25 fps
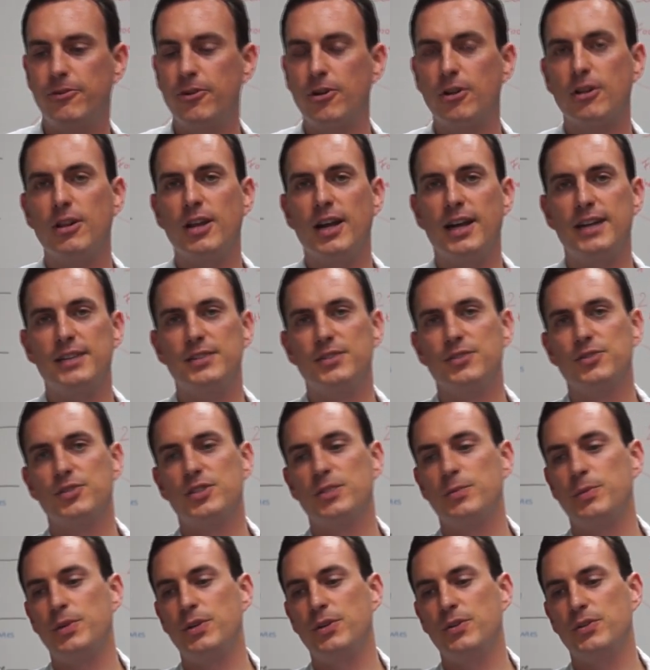
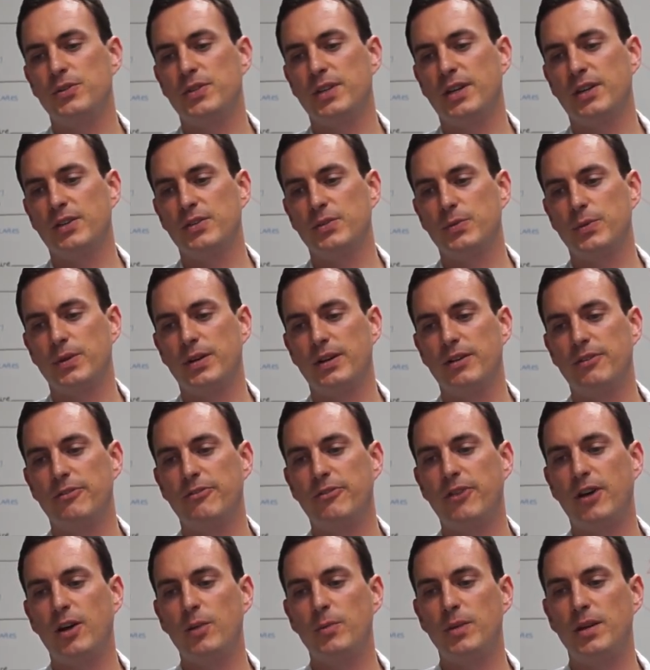fertilizers to be used elsewhere
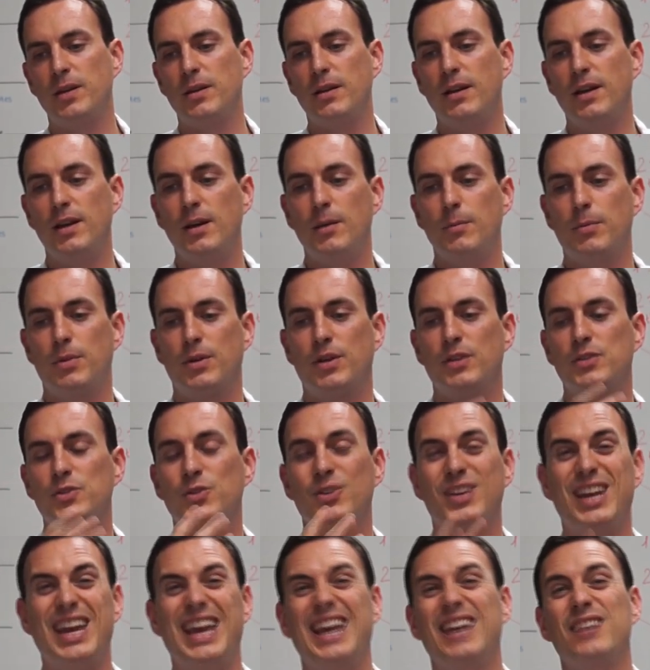in farming, but
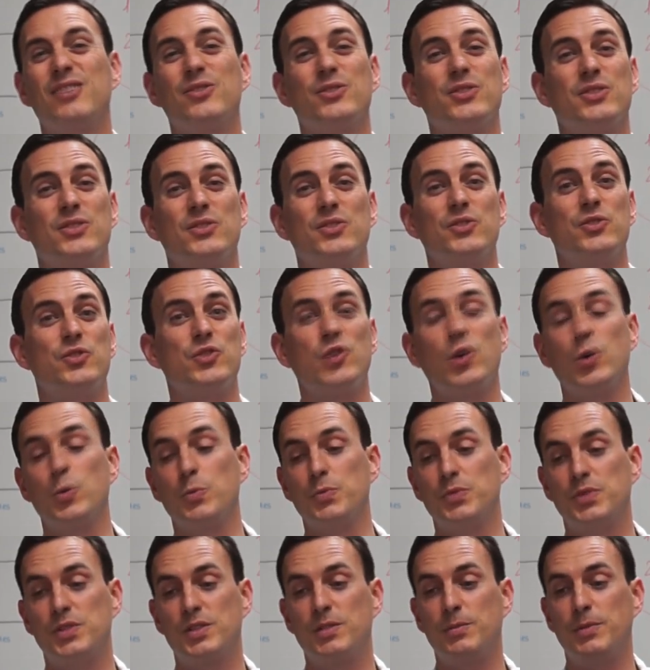also candles and
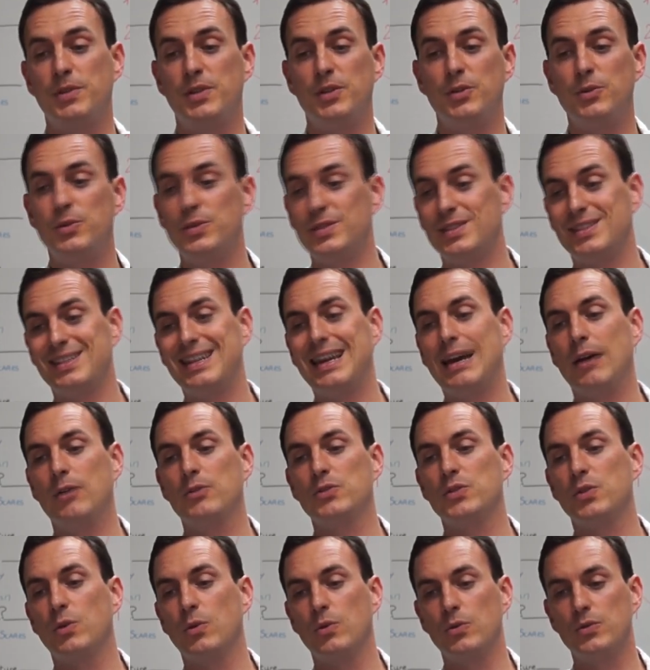soaps to be used in
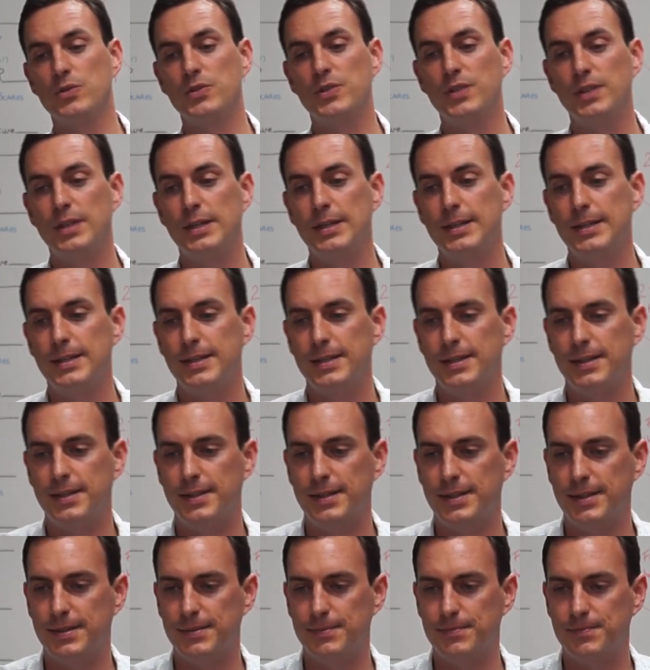households,
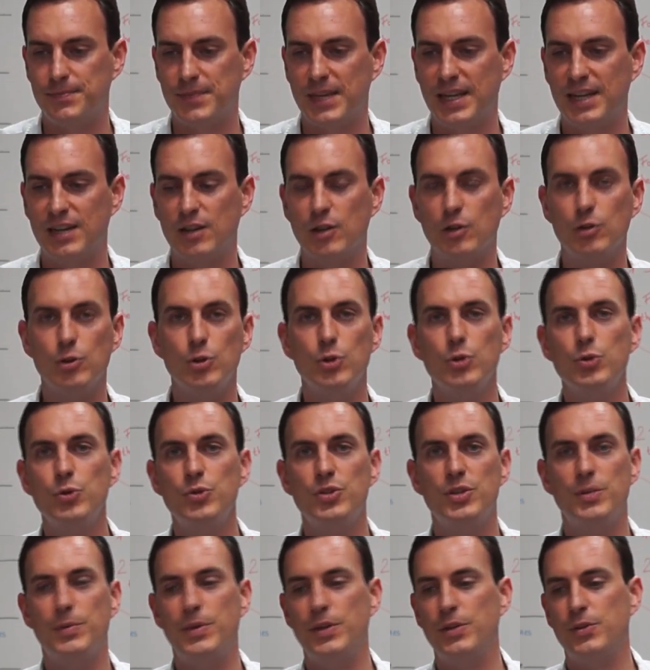and
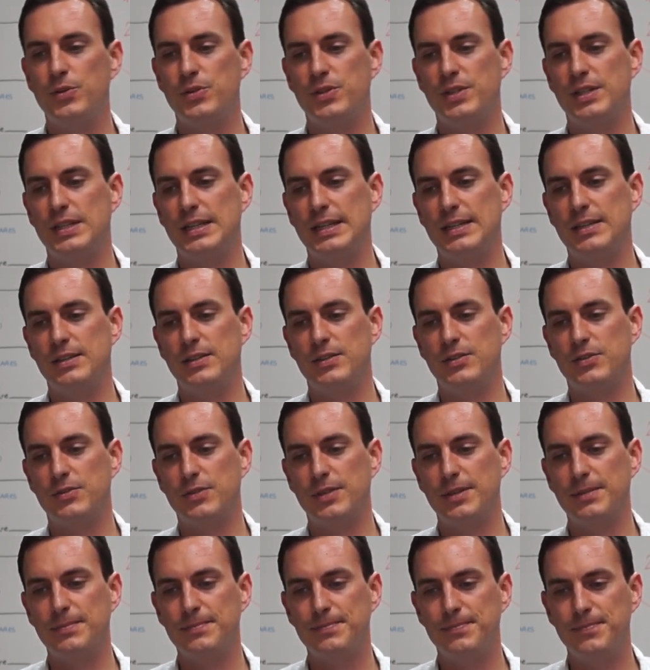glue to be used in
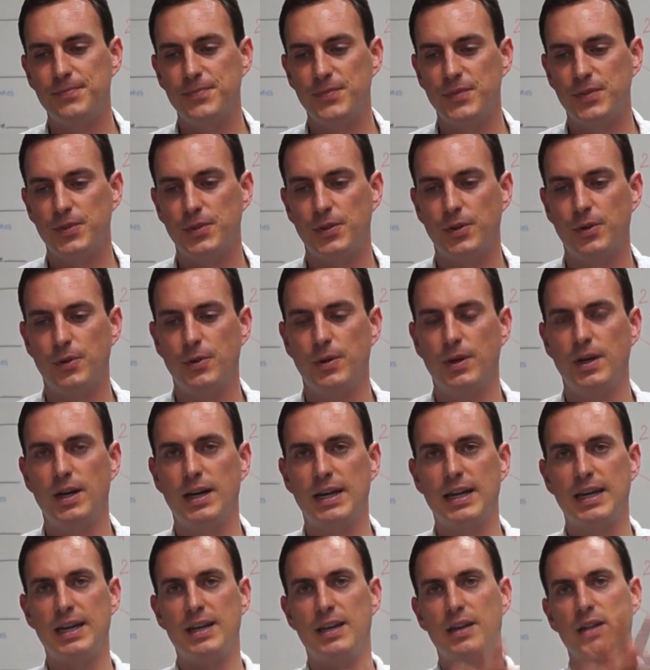industry. So
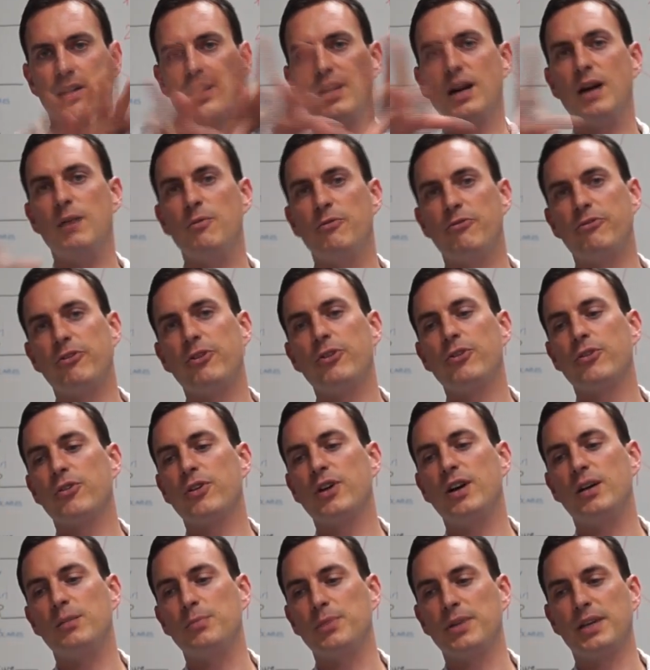again,
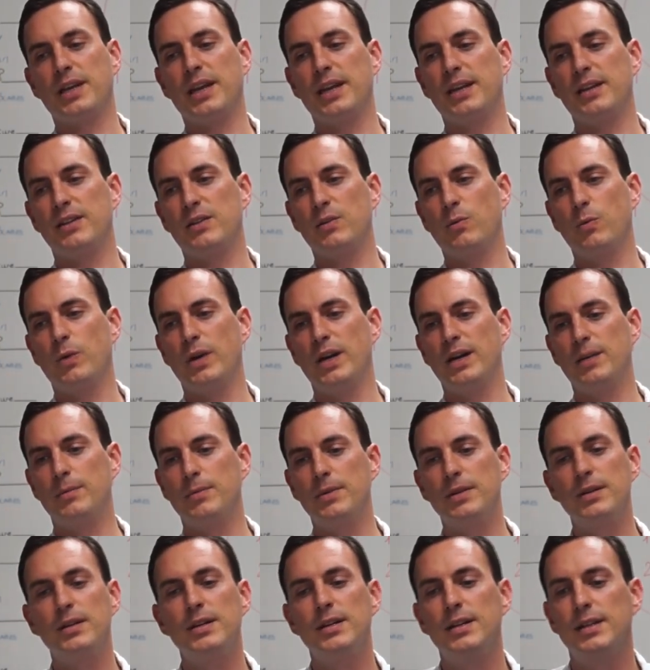further complicating the
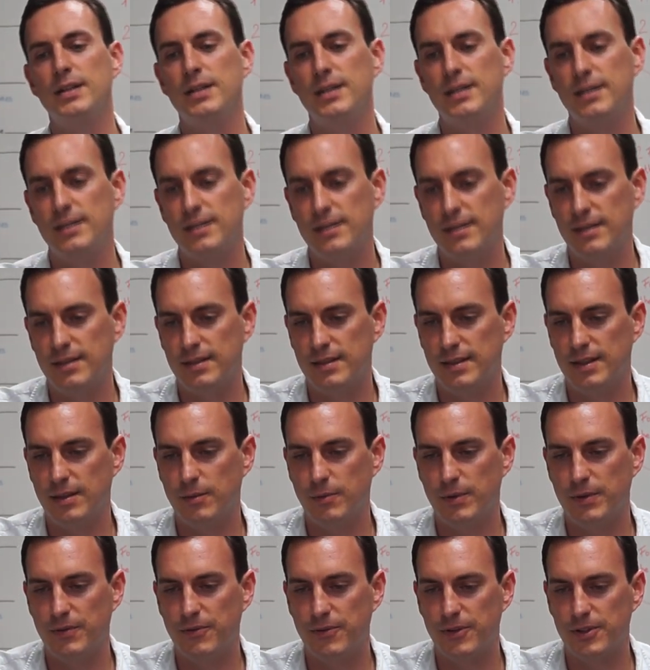web
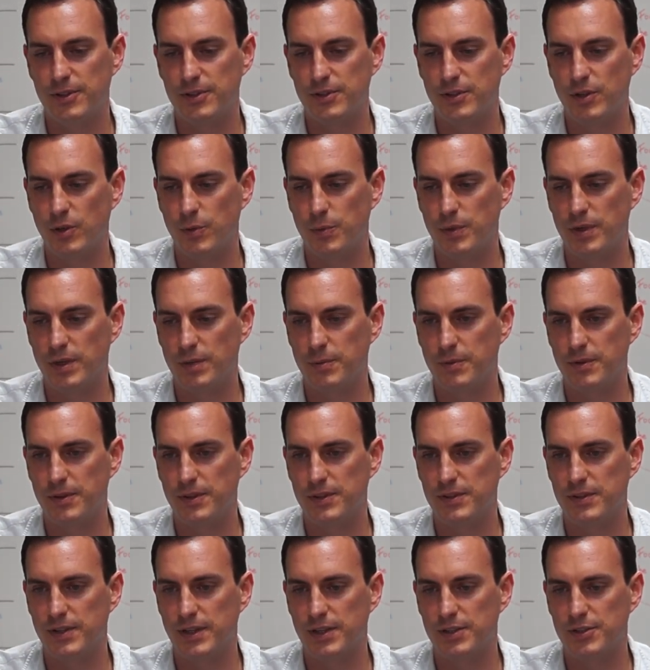that we first opened up
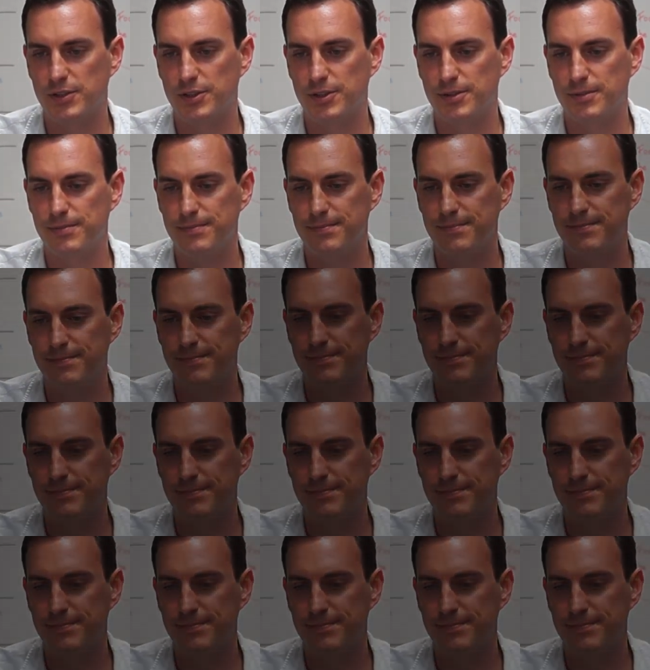at this lecture.